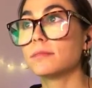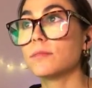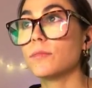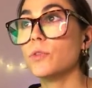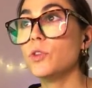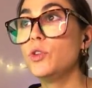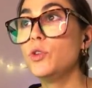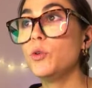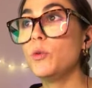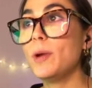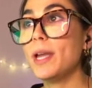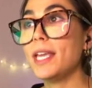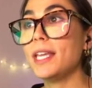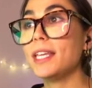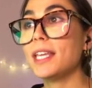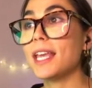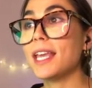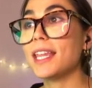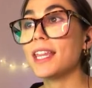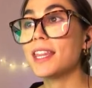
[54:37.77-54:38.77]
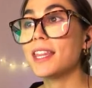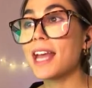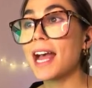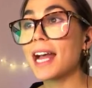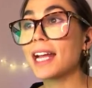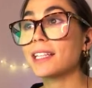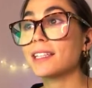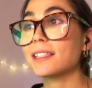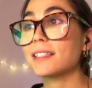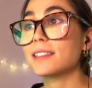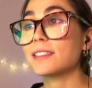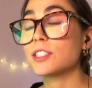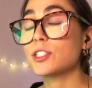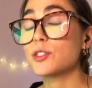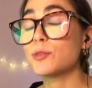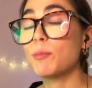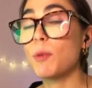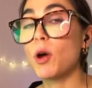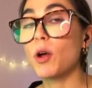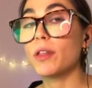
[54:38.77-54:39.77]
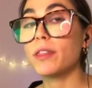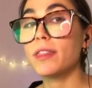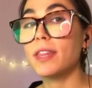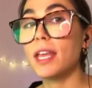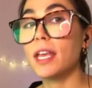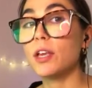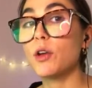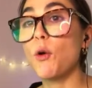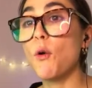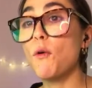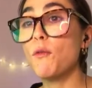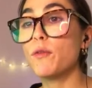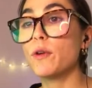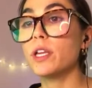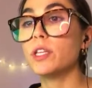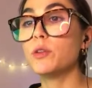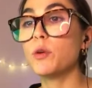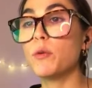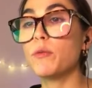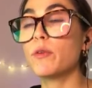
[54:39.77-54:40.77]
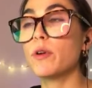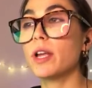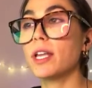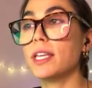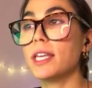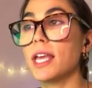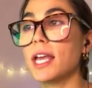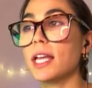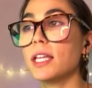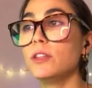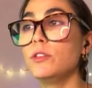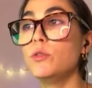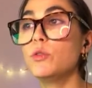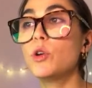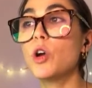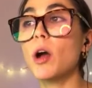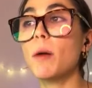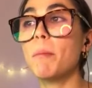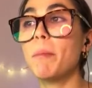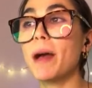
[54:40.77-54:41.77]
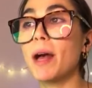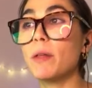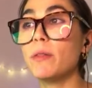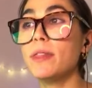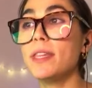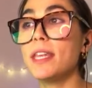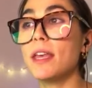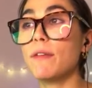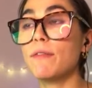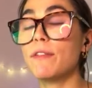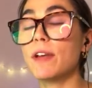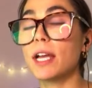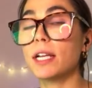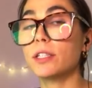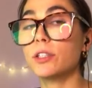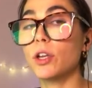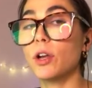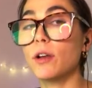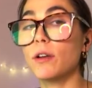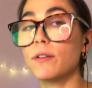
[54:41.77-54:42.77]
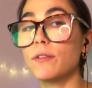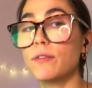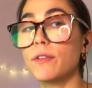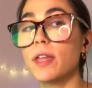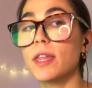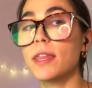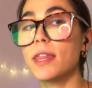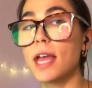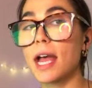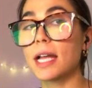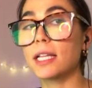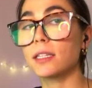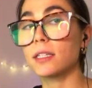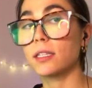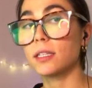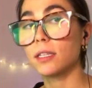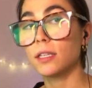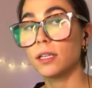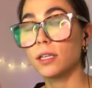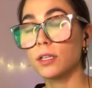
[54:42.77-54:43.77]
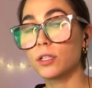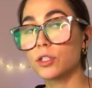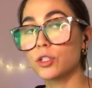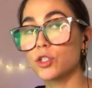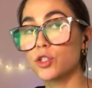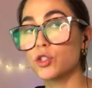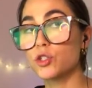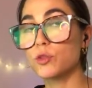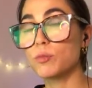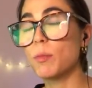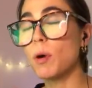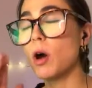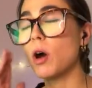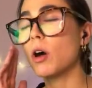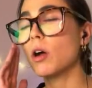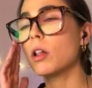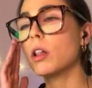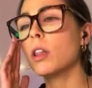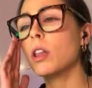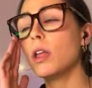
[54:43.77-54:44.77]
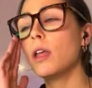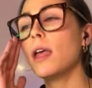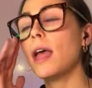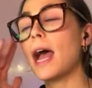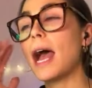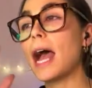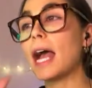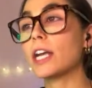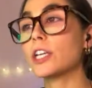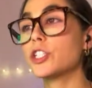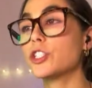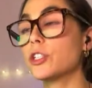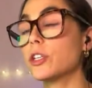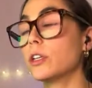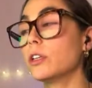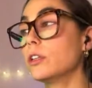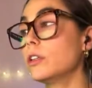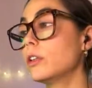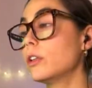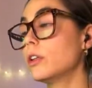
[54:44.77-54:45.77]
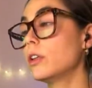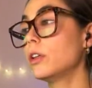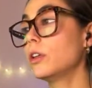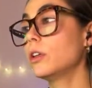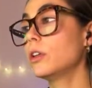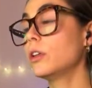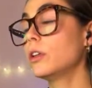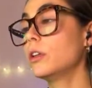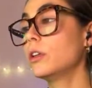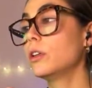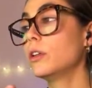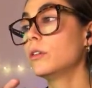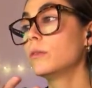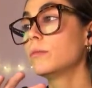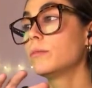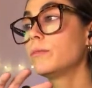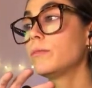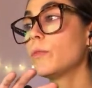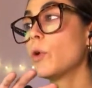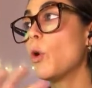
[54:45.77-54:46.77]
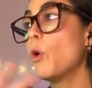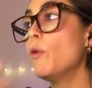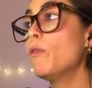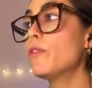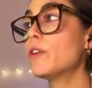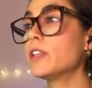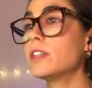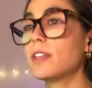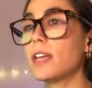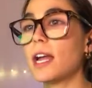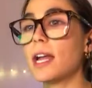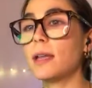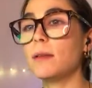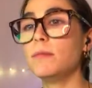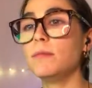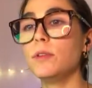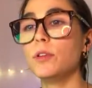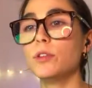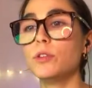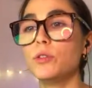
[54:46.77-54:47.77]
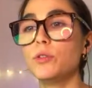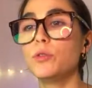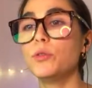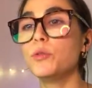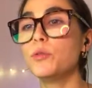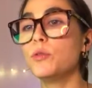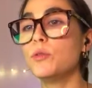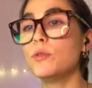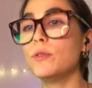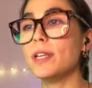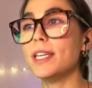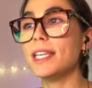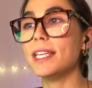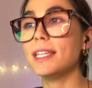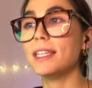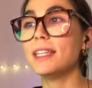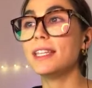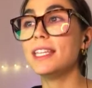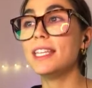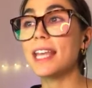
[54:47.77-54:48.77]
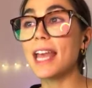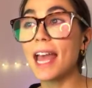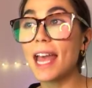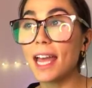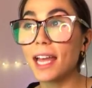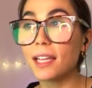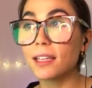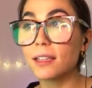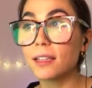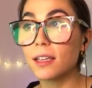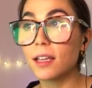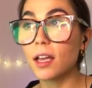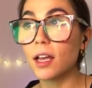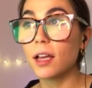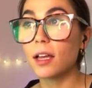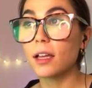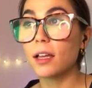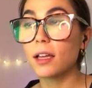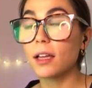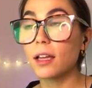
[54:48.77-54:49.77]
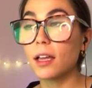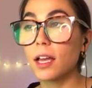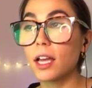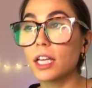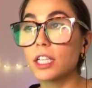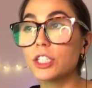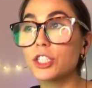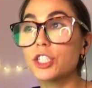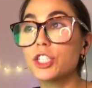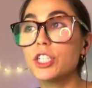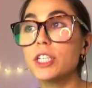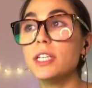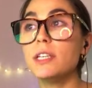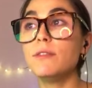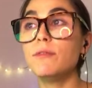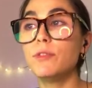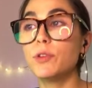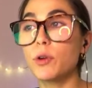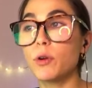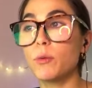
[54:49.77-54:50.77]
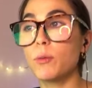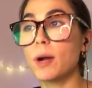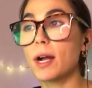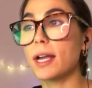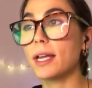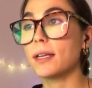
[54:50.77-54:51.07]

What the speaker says: doing that small thing over and over again to compound the effect of that small action over time to, in the end, achieve your why.